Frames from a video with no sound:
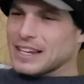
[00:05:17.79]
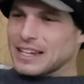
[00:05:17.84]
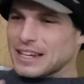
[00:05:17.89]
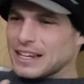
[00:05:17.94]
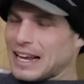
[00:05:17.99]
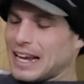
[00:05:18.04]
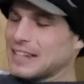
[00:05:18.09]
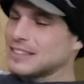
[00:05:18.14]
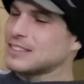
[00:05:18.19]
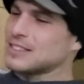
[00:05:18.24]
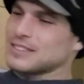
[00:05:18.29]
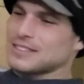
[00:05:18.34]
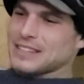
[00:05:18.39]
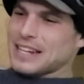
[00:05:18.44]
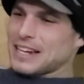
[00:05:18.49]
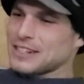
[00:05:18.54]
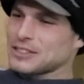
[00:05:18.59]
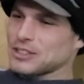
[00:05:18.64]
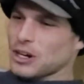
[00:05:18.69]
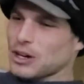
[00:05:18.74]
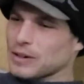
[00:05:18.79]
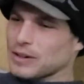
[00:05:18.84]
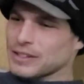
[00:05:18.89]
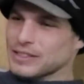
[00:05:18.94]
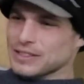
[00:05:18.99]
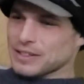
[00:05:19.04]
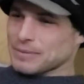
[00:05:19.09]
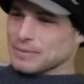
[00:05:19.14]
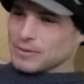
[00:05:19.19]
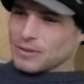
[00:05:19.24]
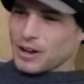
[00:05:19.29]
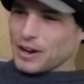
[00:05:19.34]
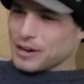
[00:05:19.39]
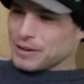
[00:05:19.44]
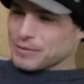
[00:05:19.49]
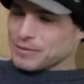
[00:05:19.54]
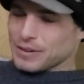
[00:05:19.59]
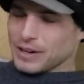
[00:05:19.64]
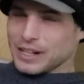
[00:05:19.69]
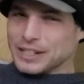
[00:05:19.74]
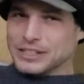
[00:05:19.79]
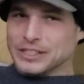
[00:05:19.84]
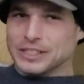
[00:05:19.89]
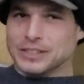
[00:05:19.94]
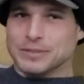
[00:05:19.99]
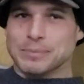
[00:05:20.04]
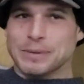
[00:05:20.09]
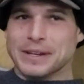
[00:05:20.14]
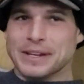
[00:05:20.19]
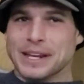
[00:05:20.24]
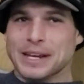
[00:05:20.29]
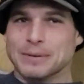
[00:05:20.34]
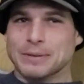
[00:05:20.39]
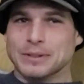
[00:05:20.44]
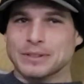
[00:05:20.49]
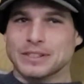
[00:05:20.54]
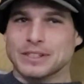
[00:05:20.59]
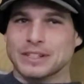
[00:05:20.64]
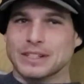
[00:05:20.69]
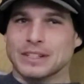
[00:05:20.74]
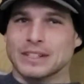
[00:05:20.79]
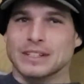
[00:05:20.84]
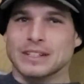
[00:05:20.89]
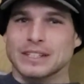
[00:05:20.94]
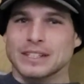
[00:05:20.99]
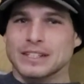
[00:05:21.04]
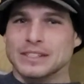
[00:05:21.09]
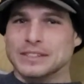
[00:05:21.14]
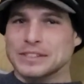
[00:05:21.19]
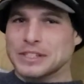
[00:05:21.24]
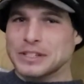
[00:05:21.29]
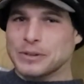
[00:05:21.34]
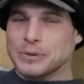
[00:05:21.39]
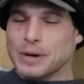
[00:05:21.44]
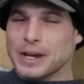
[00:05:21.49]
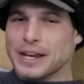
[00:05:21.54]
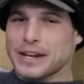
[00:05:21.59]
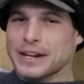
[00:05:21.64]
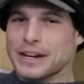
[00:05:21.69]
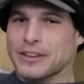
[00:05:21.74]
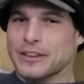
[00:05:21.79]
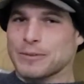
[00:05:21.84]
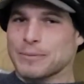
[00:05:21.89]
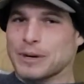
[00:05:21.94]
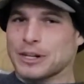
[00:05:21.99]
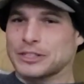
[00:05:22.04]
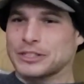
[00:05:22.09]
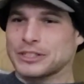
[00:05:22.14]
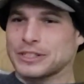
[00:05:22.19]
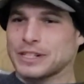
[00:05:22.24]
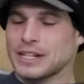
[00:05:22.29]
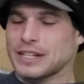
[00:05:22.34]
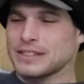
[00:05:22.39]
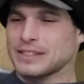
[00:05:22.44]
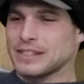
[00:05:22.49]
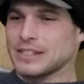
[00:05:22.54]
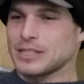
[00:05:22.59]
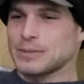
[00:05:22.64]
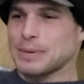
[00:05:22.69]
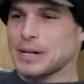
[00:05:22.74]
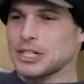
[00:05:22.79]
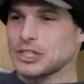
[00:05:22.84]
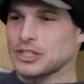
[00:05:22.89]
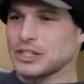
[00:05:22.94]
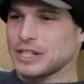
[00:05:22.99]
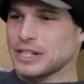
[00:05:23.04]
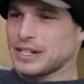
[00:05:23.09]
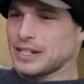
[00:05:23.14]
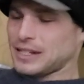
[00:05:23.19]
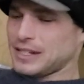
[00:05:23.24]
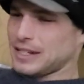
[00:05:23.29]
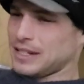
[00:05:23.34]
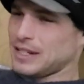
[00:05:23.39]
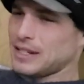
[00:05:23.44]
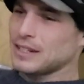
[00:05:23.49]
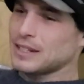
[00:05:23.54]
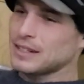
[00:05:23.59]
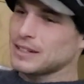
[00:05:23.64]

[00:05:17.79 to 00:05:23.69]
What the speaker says: that's always a lot of fun, just being able to see the way another musher does it, especially in a